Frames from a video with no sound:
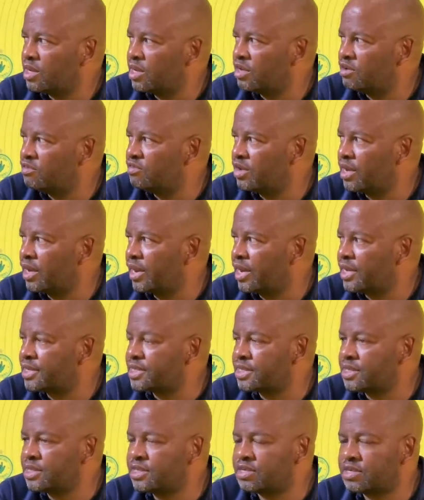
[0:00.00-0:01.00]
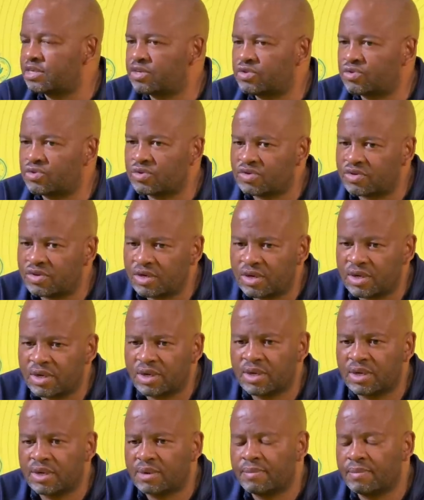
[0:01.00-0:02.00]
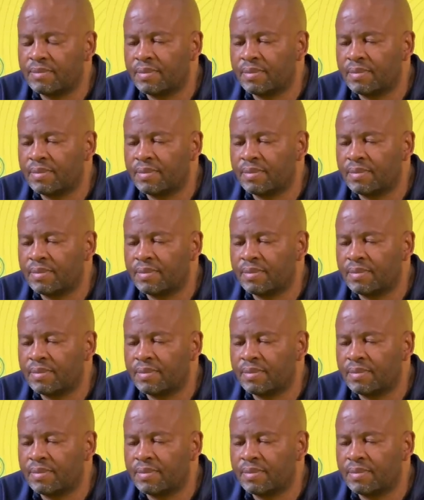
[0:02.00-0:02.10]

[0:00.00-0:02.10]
having an assist, to see